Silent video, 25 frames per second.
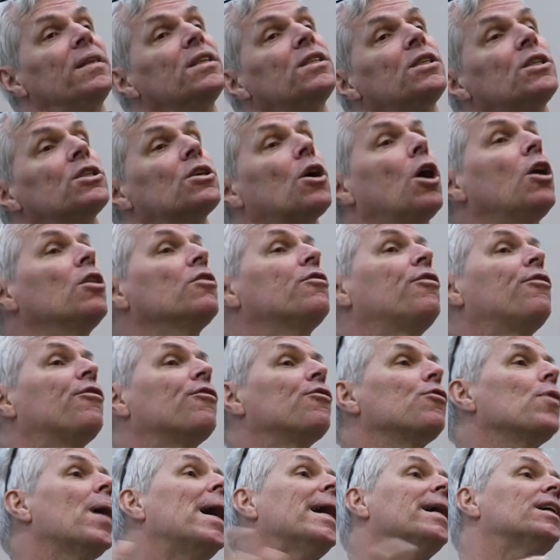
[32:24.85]
This is called
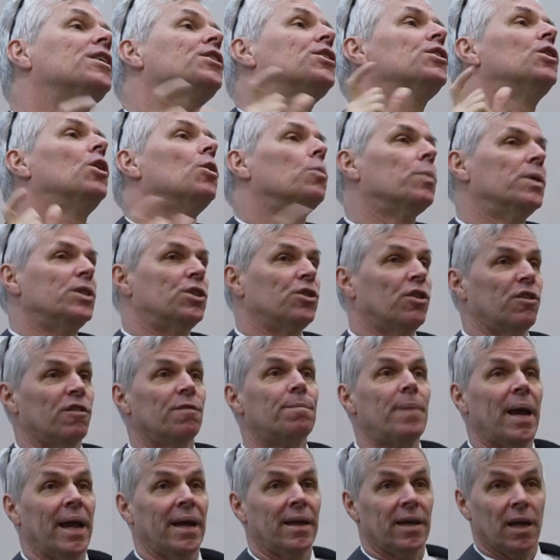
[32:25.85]
fractional
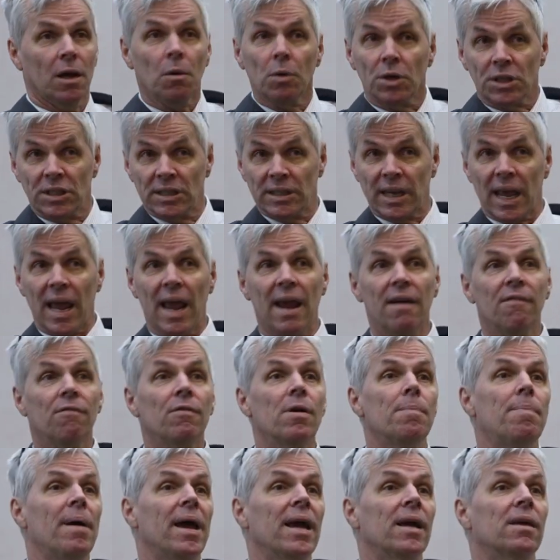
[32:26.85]
reserve banking, which is
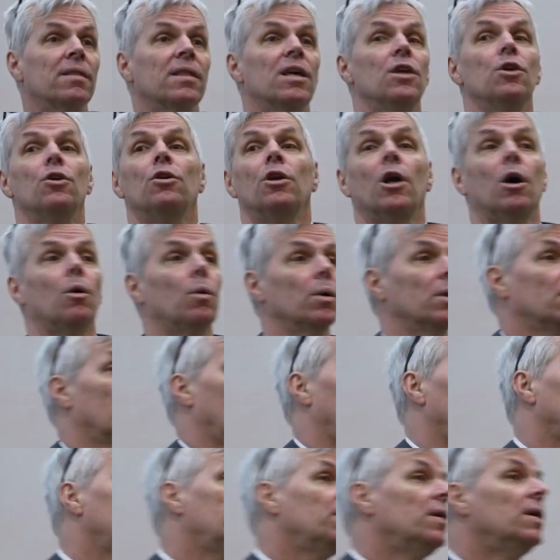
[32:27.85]
every bank that you know and
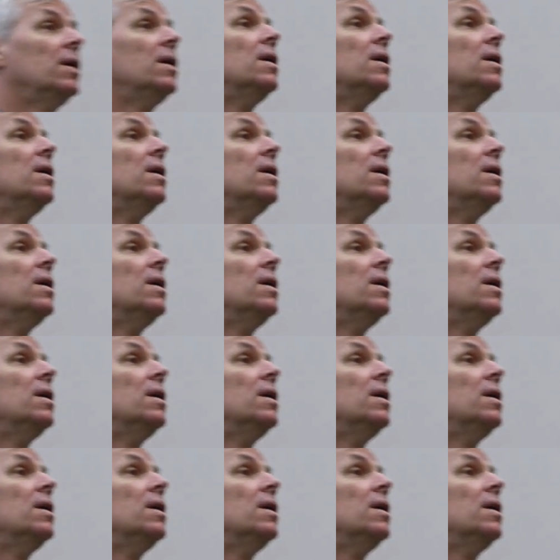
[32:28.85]
love.